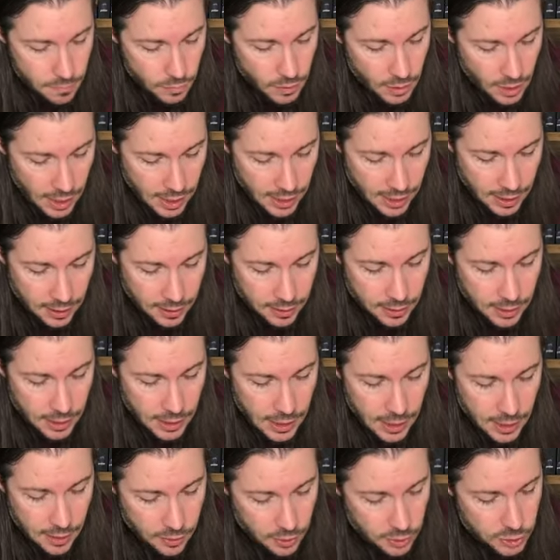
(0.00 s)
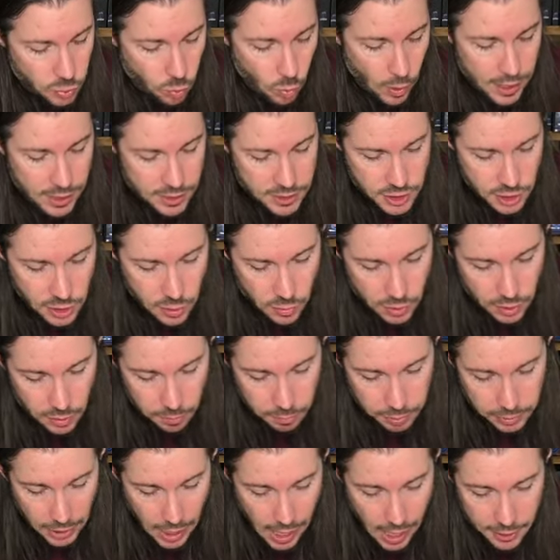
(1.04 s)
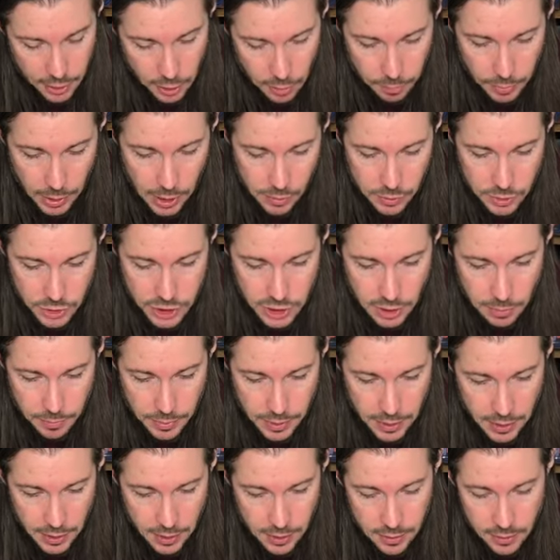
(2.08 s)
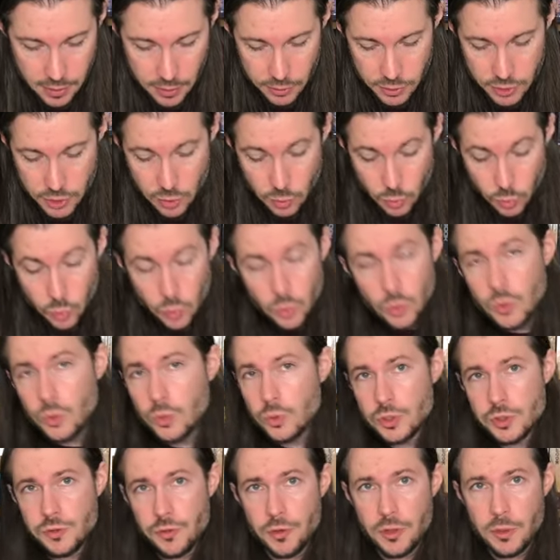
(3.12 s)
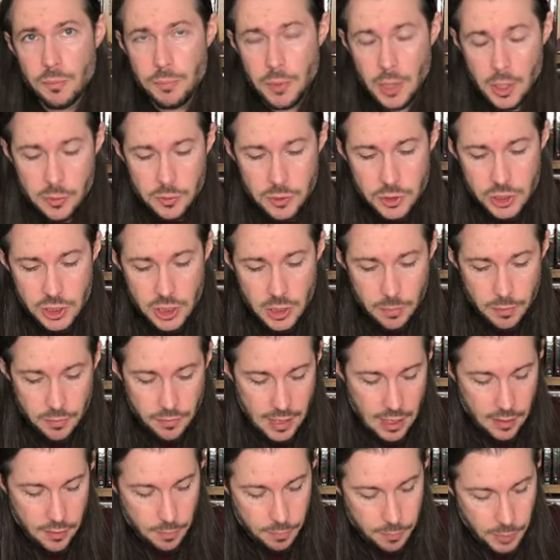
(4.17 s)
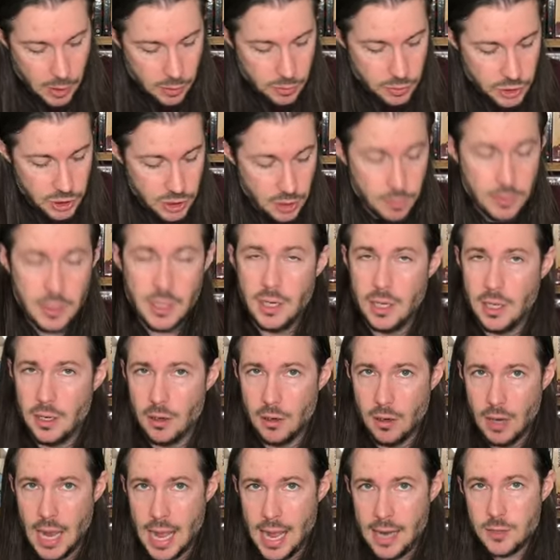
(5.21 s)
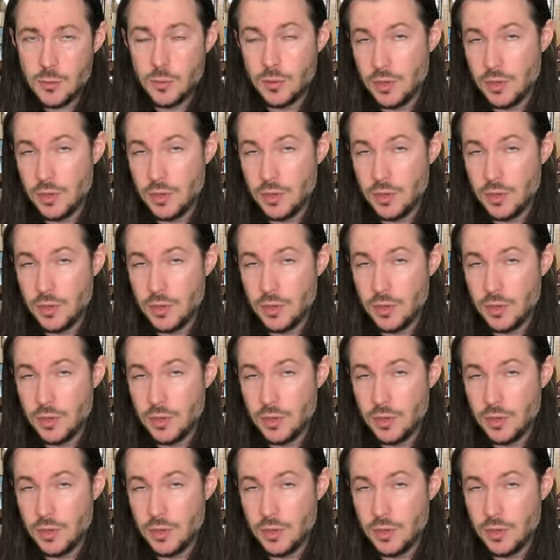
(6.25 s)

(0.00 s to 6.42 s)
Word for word: and there's ways that you can plot your bone ship in. There's the rules for the bone ship of how the bone ship can interact with